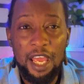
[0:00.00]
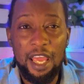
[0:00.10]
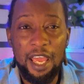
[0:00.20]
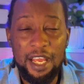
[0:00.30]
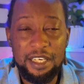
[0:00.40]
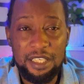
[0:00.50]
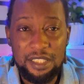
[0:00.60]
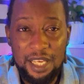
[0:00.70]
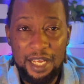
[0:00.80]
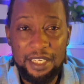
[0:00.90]
and
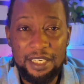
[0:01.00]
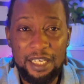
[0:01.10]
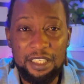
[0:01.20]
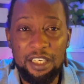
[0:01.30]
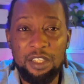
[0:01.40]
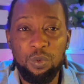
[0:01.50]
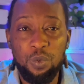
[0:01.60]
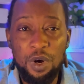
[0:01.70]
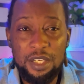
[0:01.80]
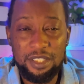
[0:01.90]
decided that it
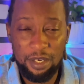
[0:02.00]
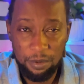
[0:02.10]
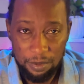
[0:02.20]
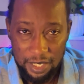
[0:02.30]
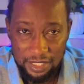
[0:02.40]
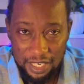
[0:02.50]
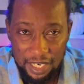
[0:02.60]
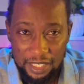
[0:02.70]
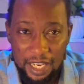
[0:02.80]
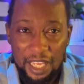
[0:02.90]
was a red card.